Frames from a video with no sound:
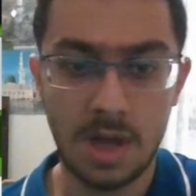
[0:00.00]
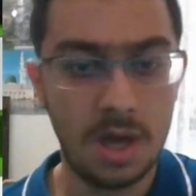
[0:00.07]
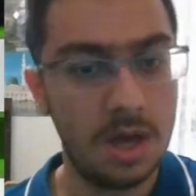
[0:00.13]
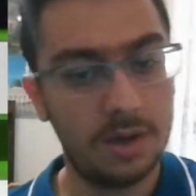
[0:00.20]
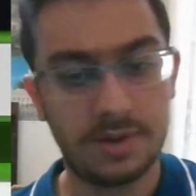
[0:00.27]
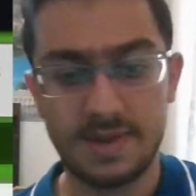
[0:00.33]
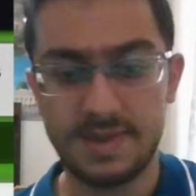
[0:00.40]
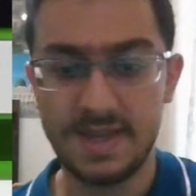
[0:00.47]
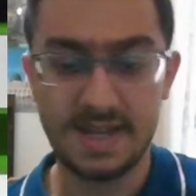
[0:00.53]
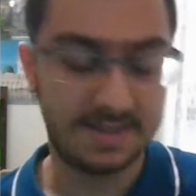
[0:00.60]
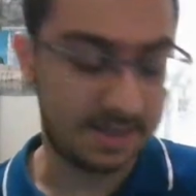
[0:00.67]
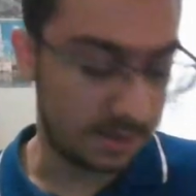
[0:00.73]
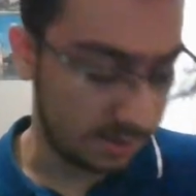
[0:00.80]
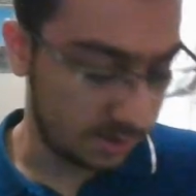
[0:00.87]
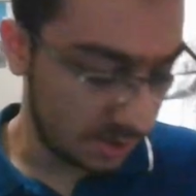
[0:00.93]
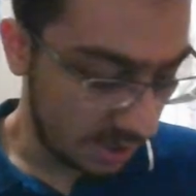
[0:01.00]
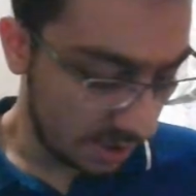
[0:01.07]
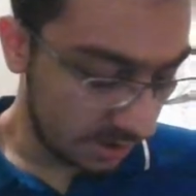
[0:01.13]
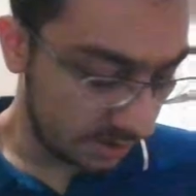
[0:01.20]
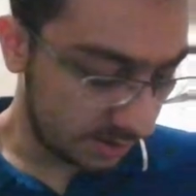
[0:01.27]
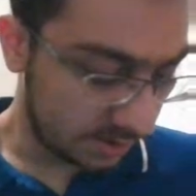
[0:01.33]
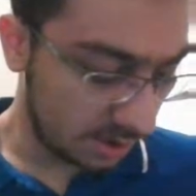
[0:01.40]
Okay, that's it.
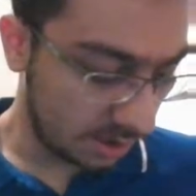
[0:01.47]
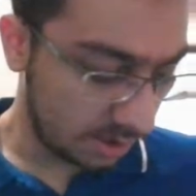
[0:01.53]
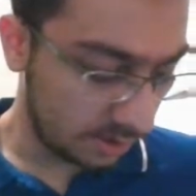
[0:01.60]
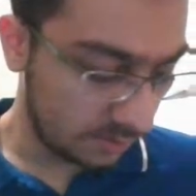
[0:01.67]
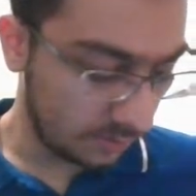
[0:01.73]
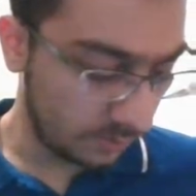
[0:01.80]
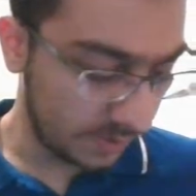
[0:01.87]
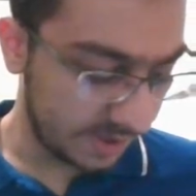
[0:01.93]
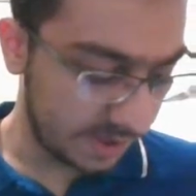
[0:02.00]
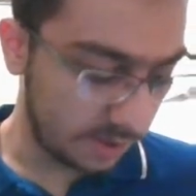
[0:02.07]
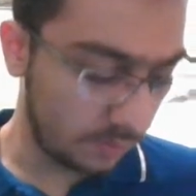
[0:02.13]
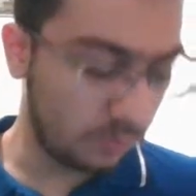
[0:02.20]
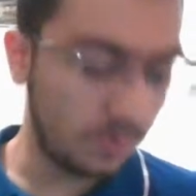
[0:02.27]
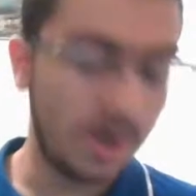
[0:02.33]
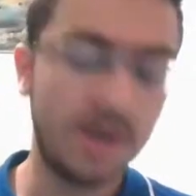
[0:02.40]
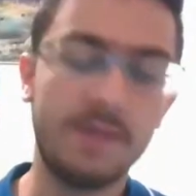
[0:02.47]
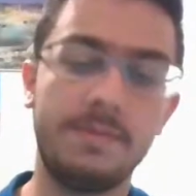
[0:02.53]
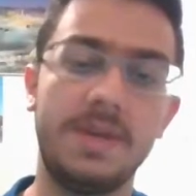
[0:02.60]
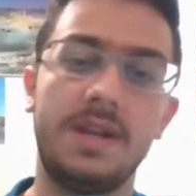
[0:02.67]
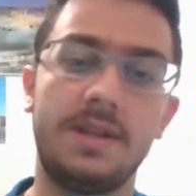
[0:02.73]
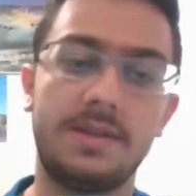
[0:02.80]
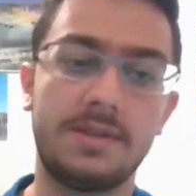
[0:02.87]
So within 1
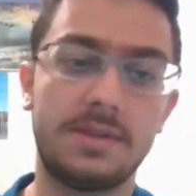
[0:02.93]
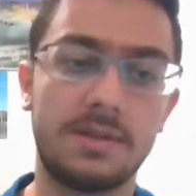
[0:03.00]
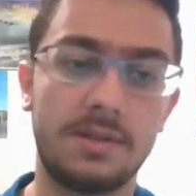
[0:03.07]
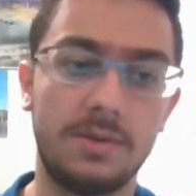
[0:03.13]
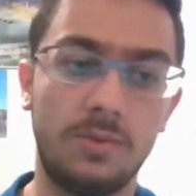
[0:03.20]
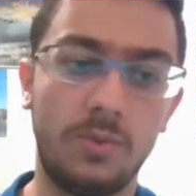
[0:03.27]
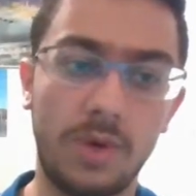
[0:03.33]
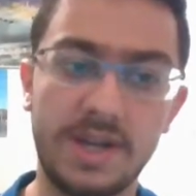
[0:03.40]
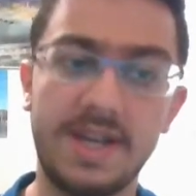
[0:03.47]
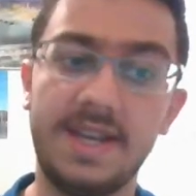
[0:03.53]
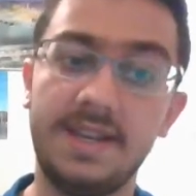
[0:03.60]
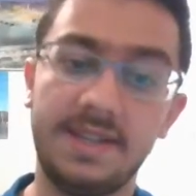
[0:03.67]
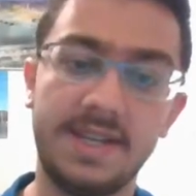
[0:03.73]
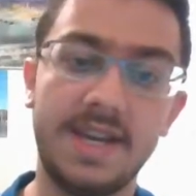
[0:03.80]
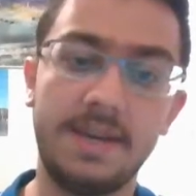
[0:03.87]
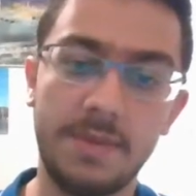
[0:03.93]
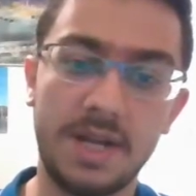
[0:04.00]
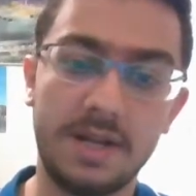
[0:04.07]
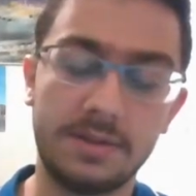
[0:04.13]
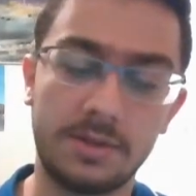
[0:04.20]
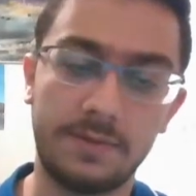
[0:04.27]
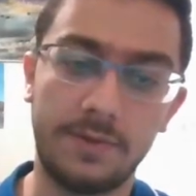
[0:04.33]
minute, 1 in-game
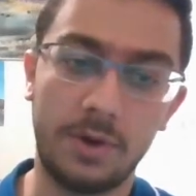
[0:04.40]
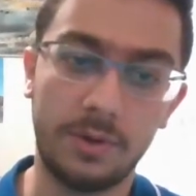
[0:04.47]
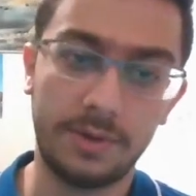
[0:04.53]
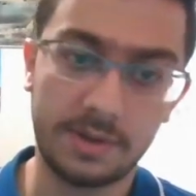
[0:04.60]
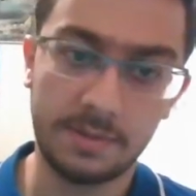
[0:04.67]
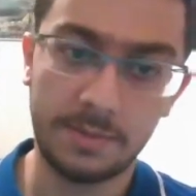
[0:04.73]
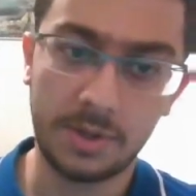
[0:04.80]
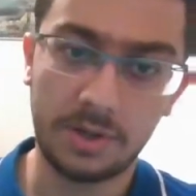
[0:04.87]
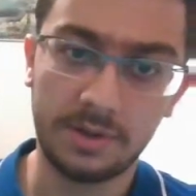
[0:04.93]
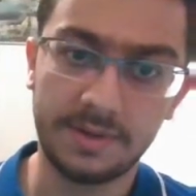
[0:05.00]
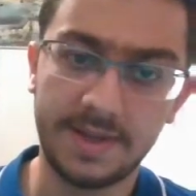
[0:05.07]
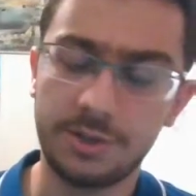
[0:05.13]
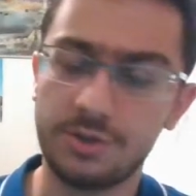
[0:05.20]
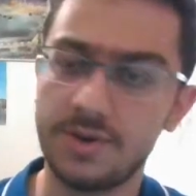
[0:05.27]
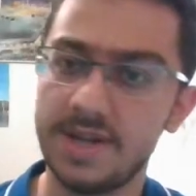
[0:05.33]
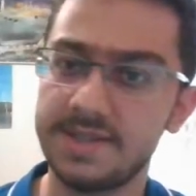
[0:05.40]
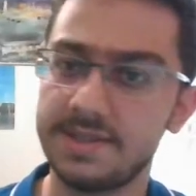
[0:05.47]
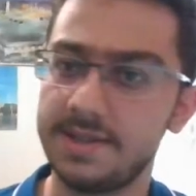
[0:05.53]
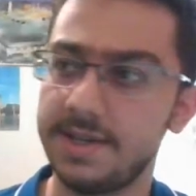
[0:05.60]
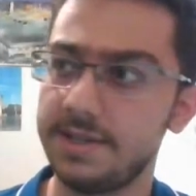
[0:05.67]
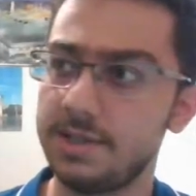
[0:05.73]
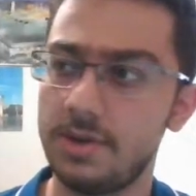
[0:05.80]
minute of holding the ball, that
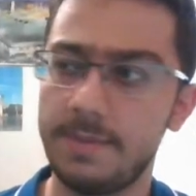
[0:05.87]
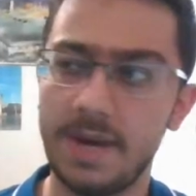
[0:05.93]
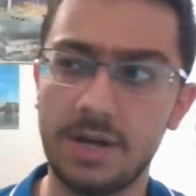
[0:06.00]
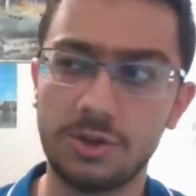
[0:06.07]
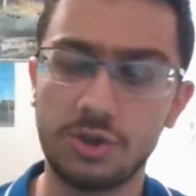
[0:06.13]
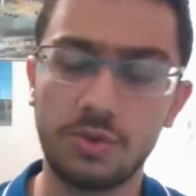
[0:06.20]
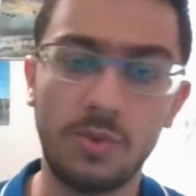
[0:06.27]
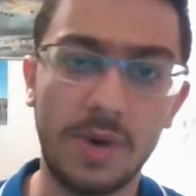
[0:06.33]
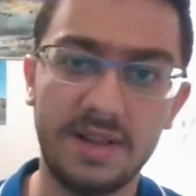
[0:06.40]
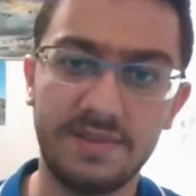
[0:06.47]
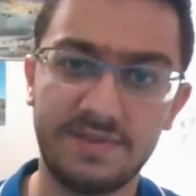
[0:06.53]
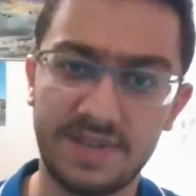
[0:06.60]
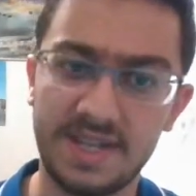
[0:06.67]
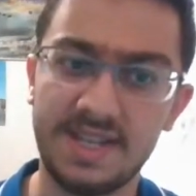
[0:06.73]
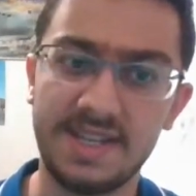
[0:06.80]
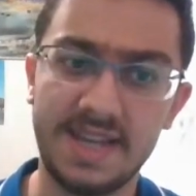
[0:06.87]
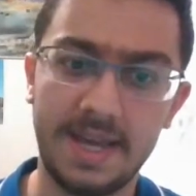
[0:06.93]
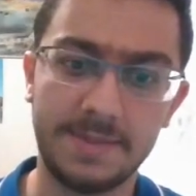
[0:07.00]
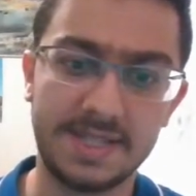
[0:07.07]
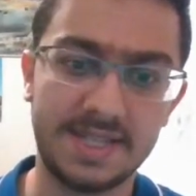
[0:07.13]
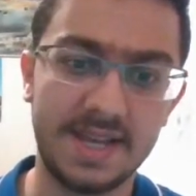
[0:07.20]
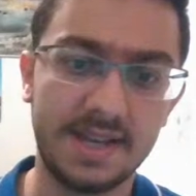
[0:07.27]
translates to about 12 in-game
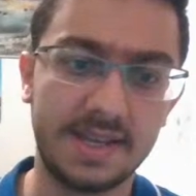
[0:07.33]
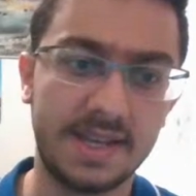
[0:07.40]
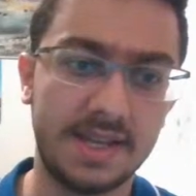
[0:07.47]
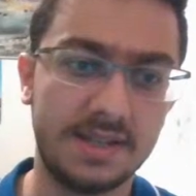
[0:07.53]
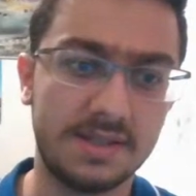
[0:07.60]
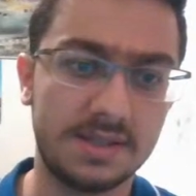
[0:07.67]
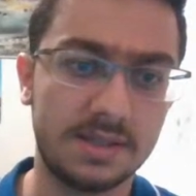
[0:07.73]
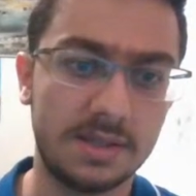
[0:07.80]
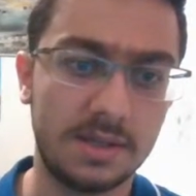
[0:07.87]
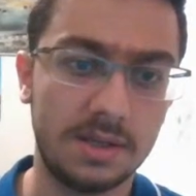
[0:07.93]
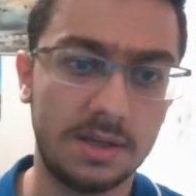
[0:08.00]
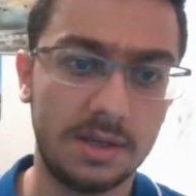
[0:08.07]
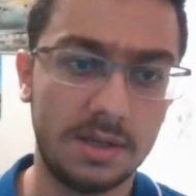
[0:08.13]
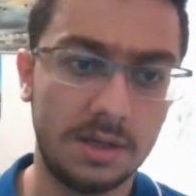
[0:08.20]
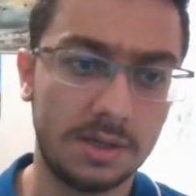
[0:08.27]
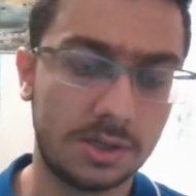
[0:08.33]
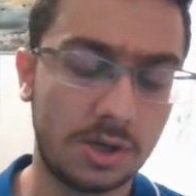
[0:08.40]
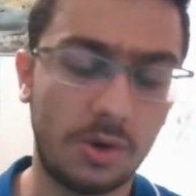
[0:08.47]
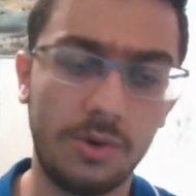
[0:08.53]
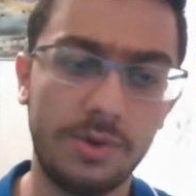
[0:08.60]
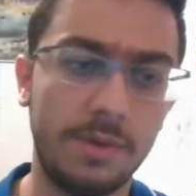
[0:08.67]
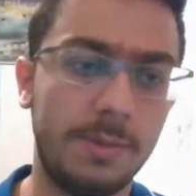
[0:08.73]
seconds. So
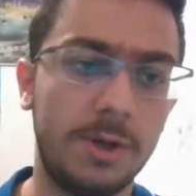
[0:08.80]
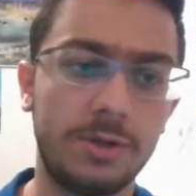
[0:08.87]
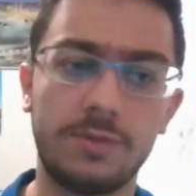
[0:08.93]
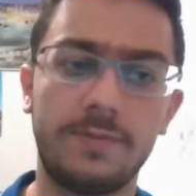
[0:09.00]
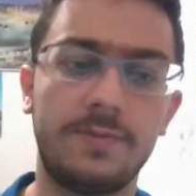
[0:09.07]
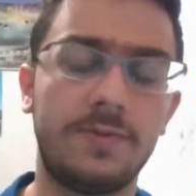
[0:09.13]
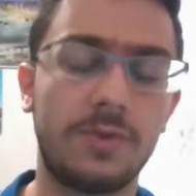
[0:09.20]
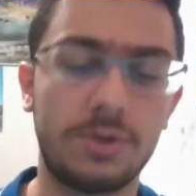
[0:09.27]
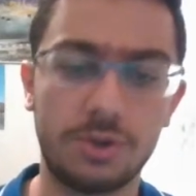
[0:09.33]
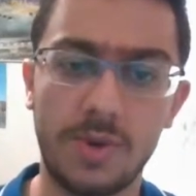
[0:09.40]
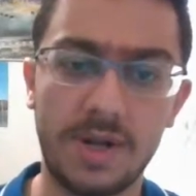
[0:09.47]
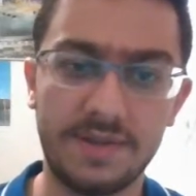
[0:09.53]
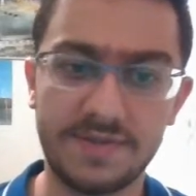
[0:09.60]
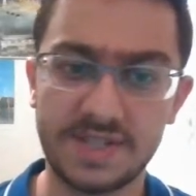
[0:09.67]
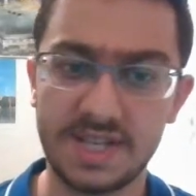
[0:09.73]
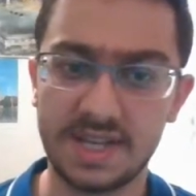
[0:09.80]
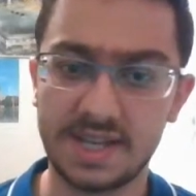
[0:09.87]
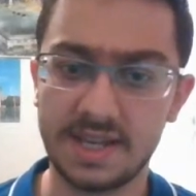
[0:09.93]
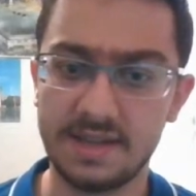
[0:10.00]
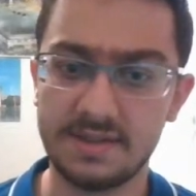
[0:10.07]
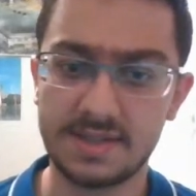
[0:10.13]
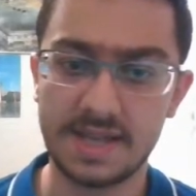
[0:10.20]
hold the ball for 12
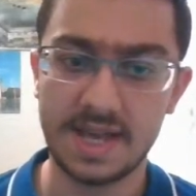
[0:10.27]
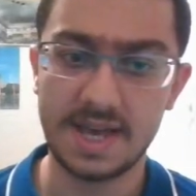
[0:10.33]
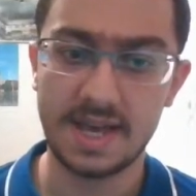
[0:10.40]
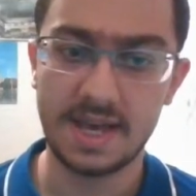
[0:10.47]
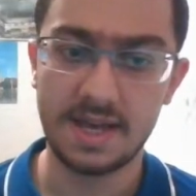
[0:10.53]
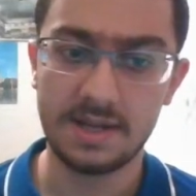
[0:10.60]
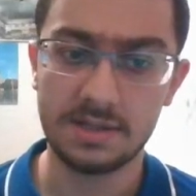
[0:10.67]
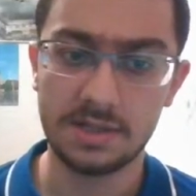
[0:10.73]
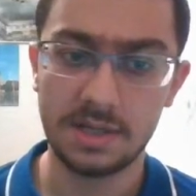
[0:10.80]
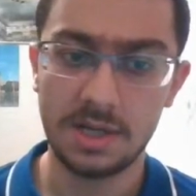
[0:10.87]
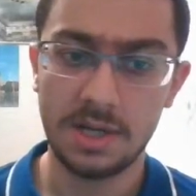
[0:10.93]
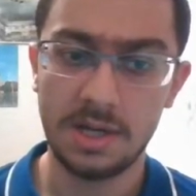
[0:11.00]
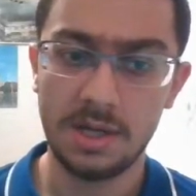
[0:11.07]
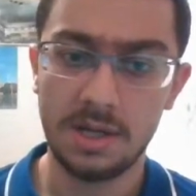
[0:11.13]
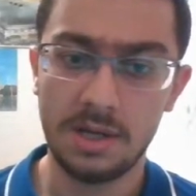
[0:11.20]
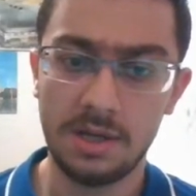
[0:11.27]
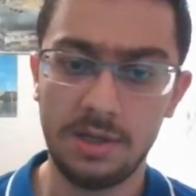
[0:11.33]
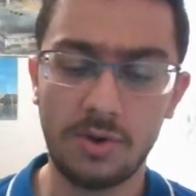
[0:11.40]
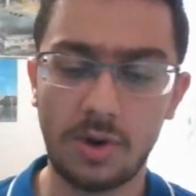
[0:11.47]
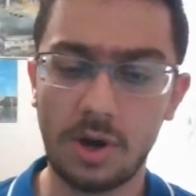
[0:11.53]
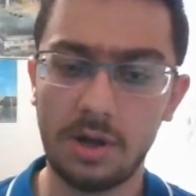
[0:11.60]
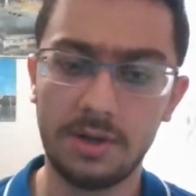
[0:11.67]
seconds and
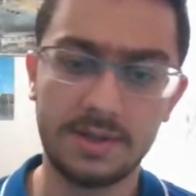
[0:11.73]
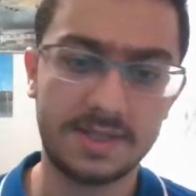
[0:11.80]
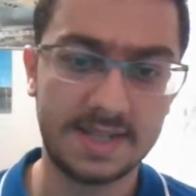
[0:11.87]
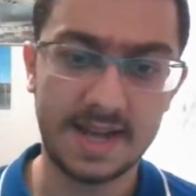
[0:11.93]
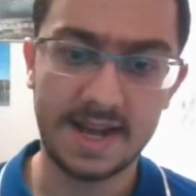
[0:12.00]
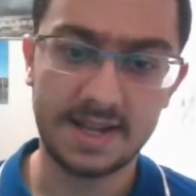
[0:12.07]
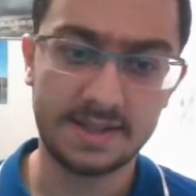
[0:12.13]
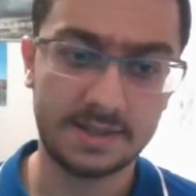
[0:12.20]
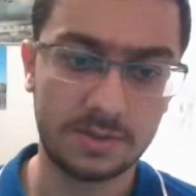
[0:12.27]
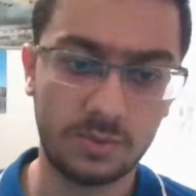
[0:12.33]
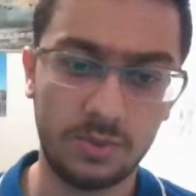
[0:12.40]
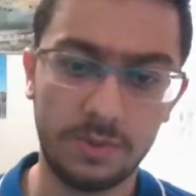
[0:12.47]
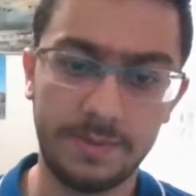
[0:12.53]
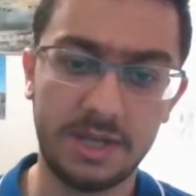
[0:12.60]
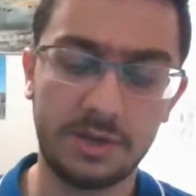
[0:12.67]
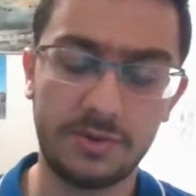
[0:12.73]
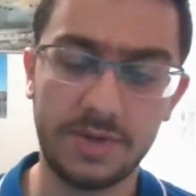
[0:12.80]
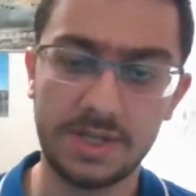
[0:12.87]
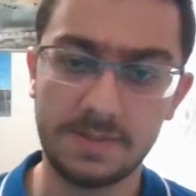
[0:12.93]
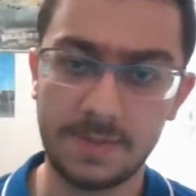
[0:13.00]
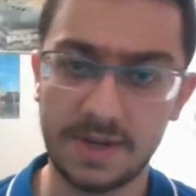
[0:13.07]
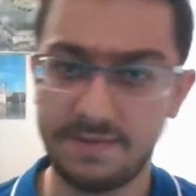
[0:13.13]
your all stats will be
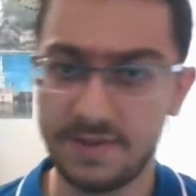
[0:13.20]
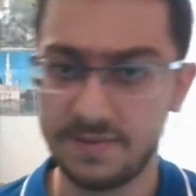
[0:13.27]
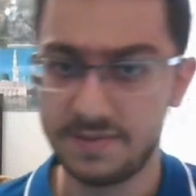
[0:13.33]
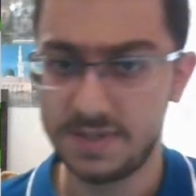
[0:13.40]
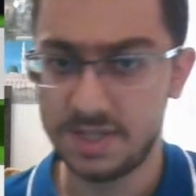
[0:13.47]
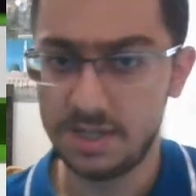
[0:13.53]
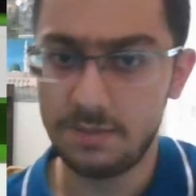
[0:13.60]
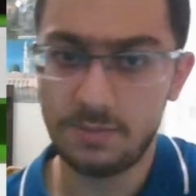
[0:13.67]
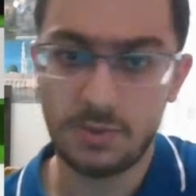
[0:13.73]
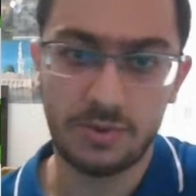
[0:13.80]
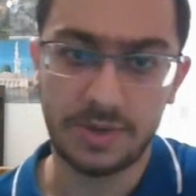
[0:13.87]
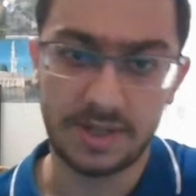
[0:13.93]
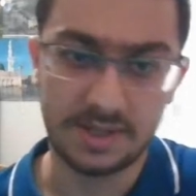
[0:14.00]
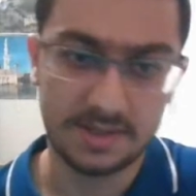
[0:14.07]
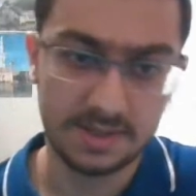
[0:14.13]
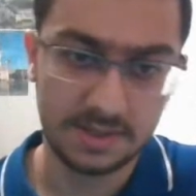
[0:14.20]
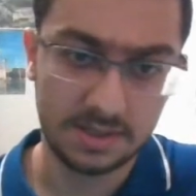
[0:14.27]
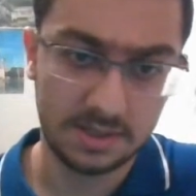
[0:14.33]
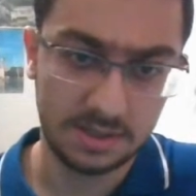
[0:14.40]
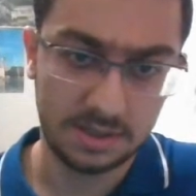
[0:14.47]
increased by 15 points.